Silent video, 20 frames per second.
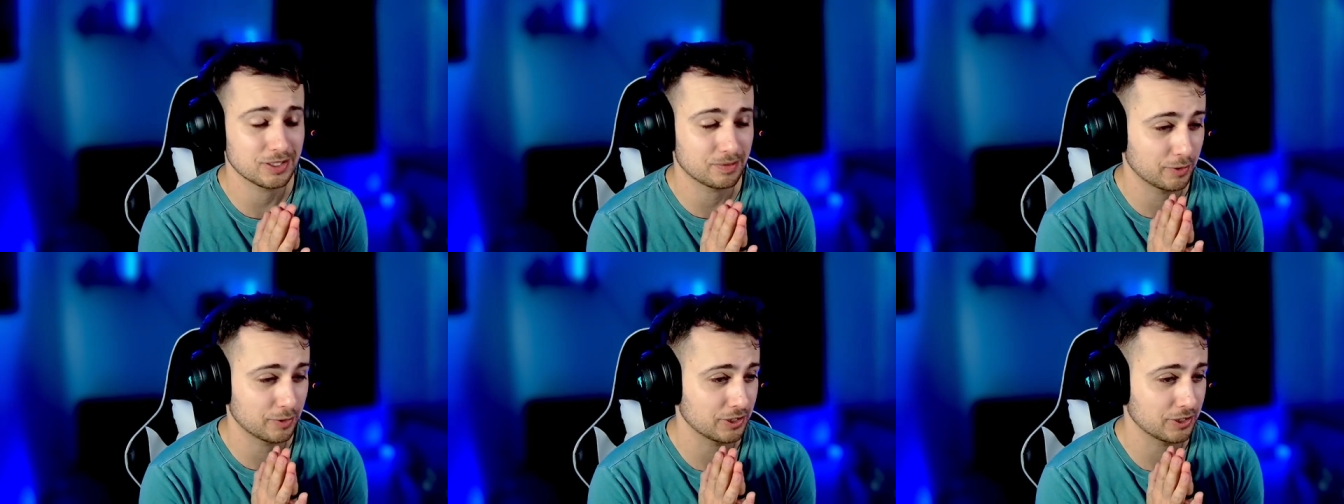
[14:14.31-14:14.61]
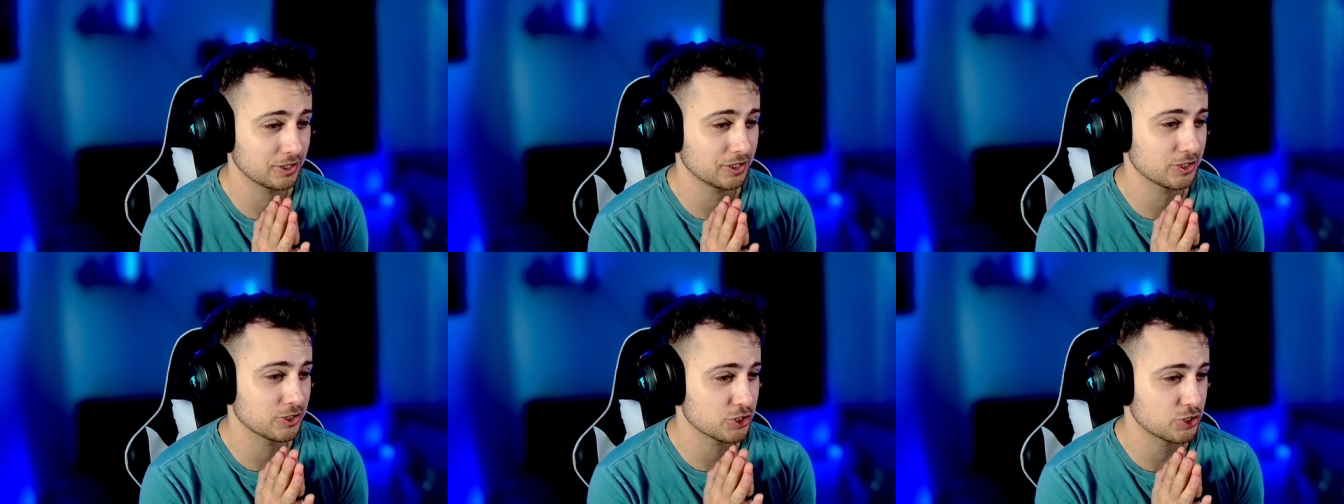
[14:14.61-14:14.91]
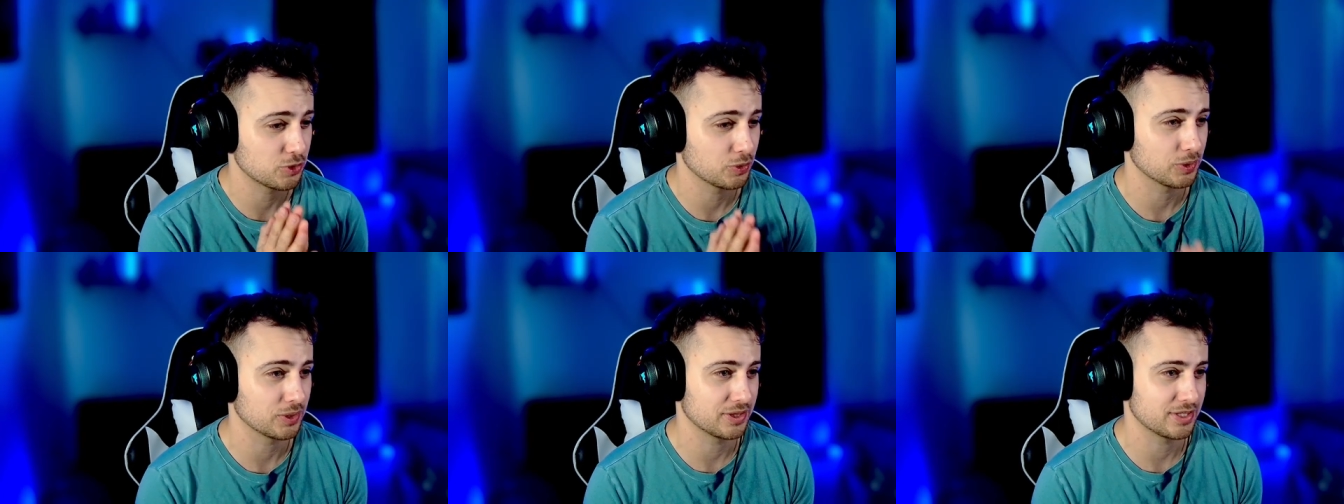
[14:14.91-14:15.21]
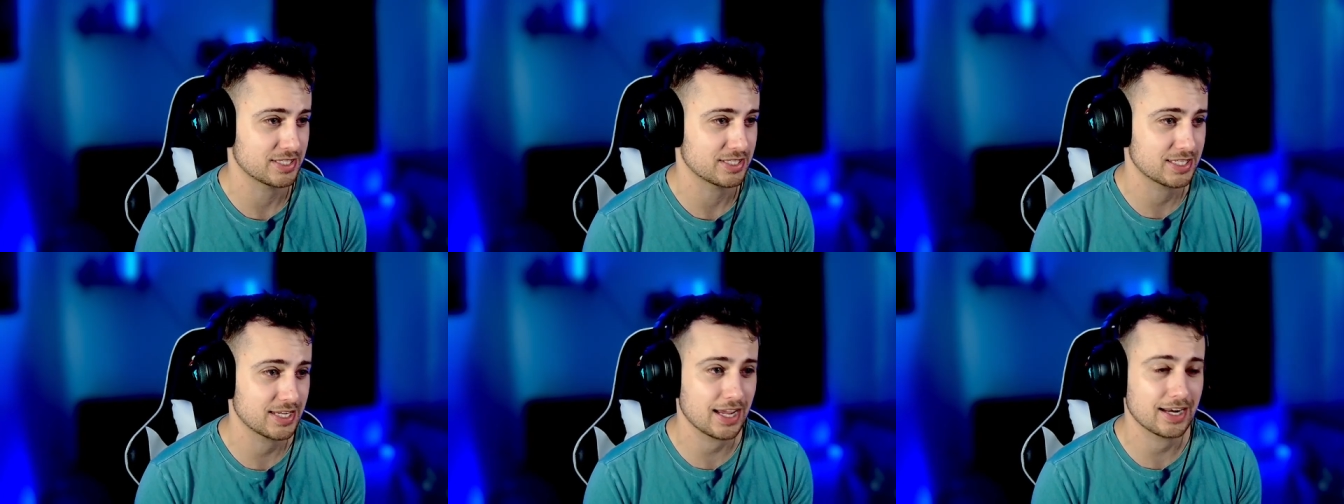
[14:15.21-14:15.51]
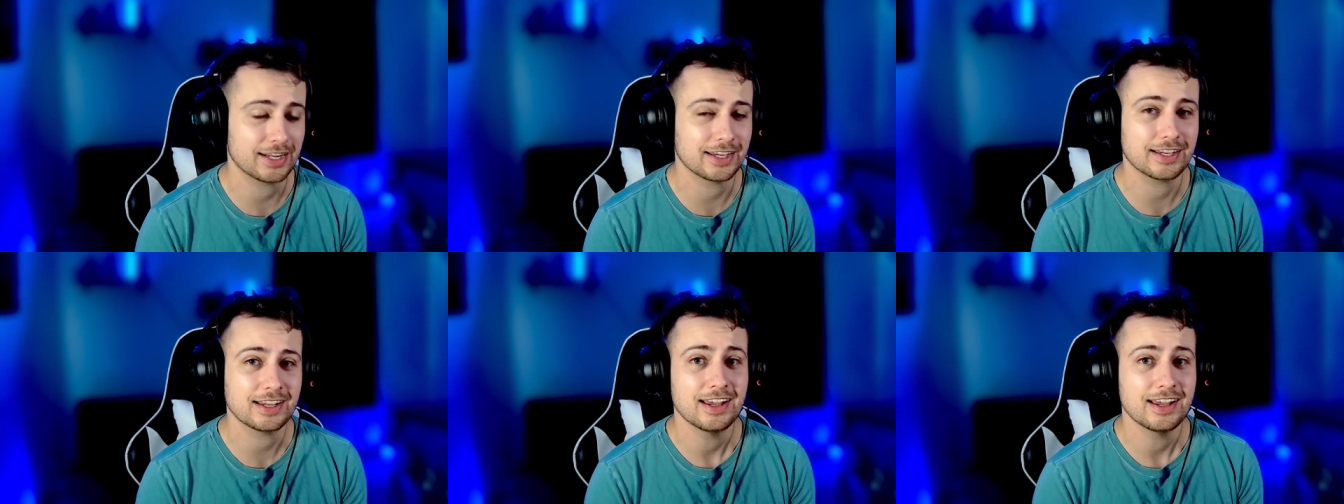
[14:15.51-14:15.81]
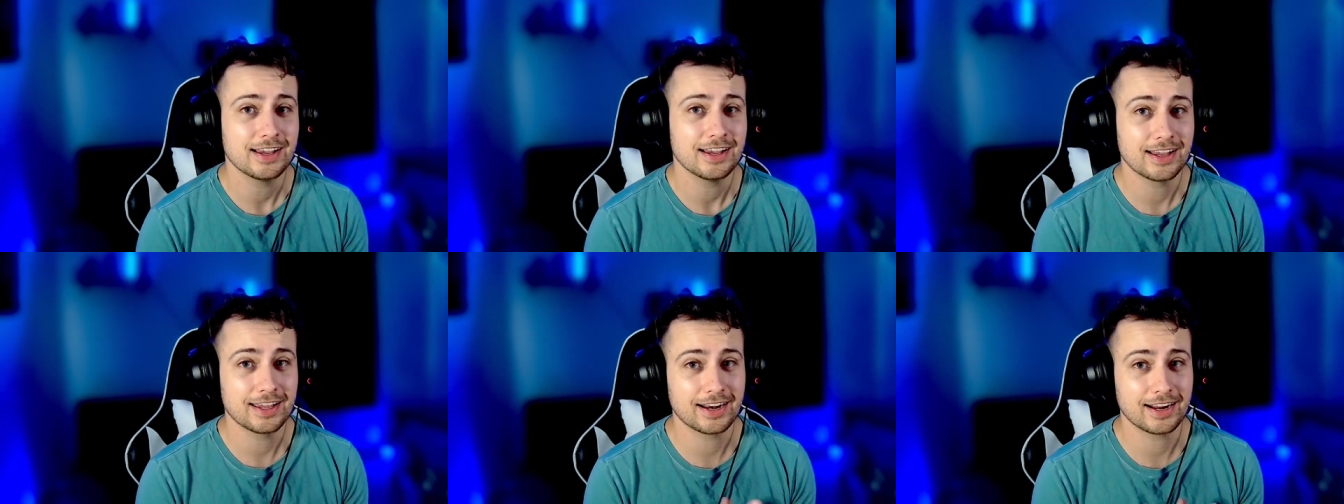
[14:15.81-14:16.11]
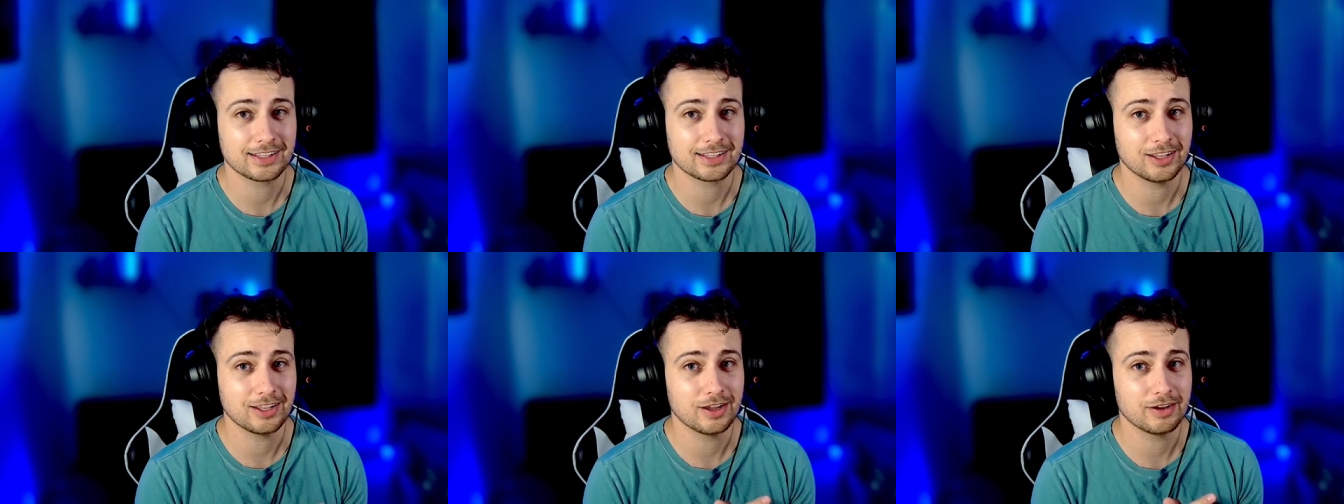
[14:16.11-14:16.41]
really enjoyed the setting and I
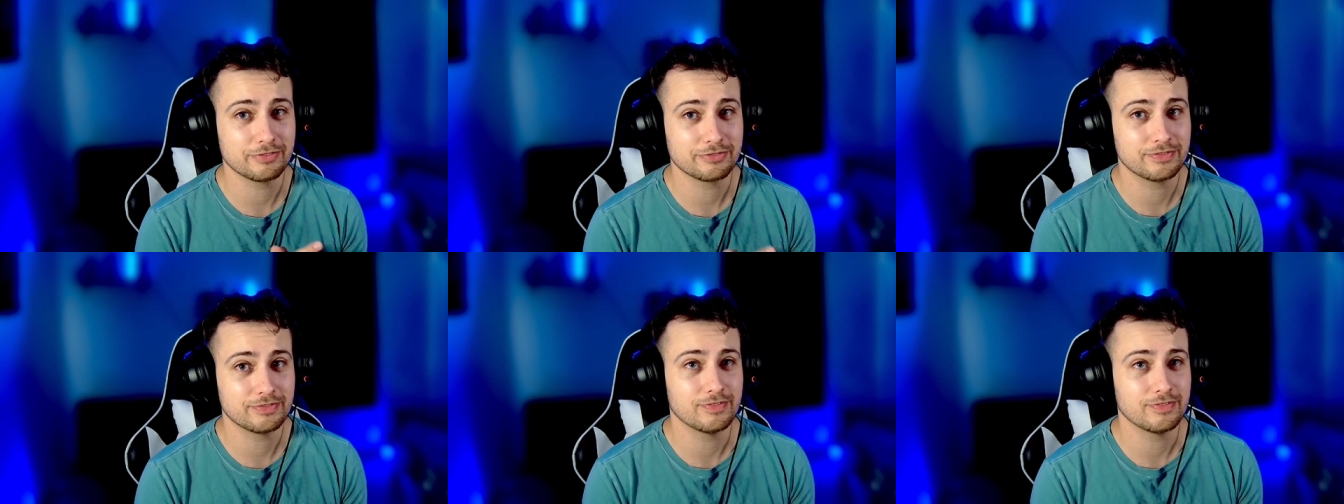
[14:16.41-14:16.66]
love